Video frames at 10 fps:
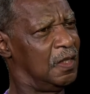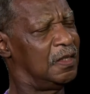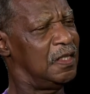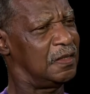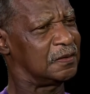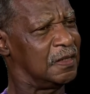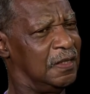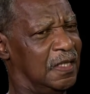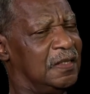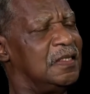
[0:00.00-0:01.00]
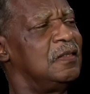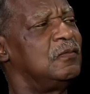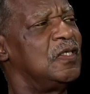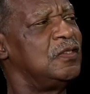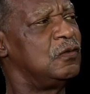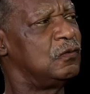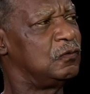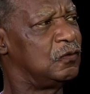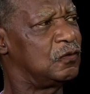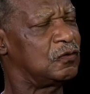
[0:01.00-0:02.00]
Yes, and then when you
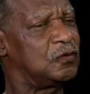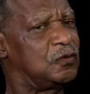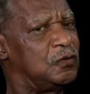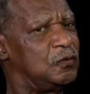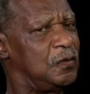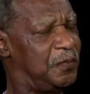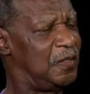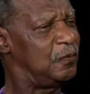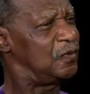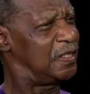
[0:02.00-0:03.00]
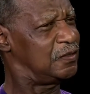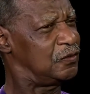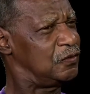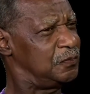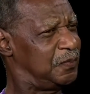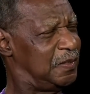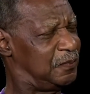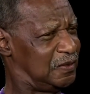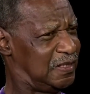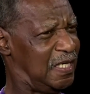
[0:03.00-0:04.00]
look to the people that should be
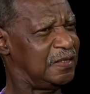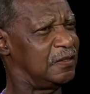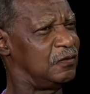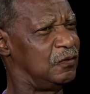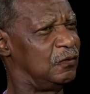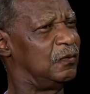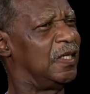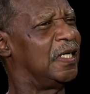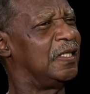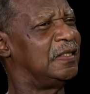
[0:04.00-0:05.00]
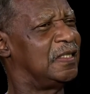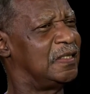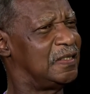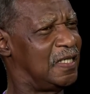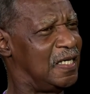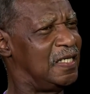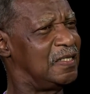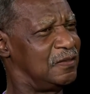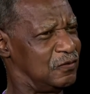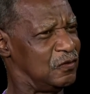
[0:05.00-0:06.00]
protecting you, and then they
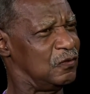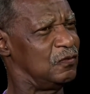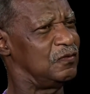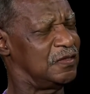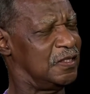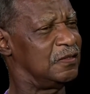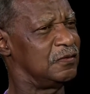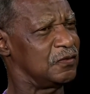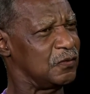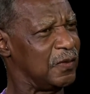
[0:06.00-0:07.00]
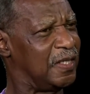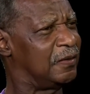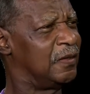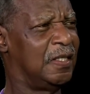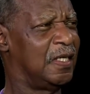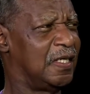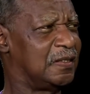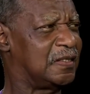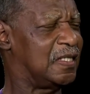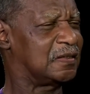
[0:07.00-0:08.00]
in turn turns around and
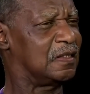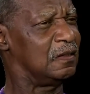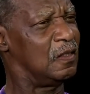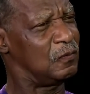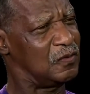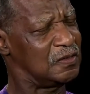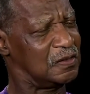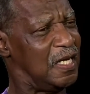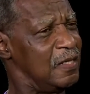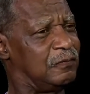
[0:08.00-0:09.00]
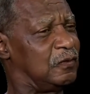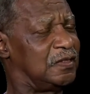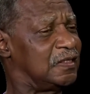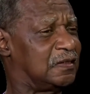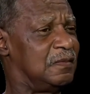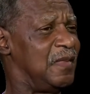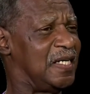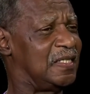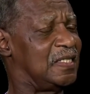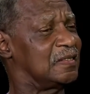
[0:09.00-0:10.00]
takes a loved one's life, or just
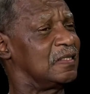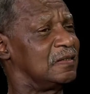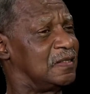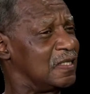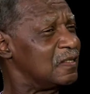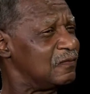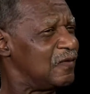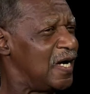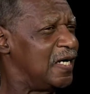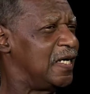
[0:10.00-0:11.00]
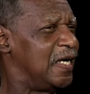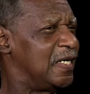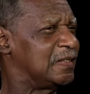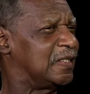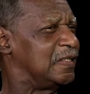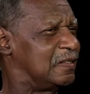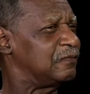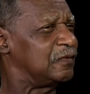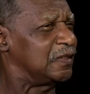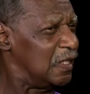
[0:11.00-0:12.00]
somebody that's identified as a
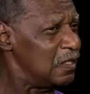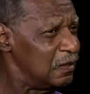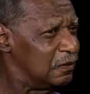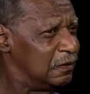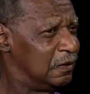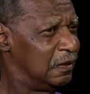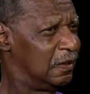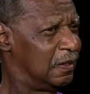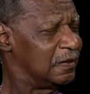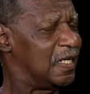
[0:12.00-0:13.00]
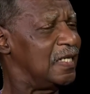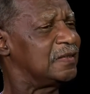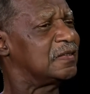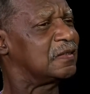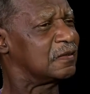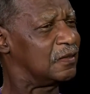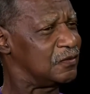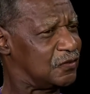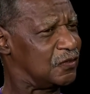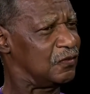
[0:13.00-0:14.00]
different color, that's a
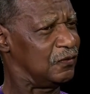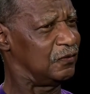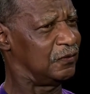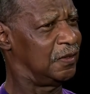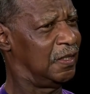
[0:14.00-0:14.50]
concern.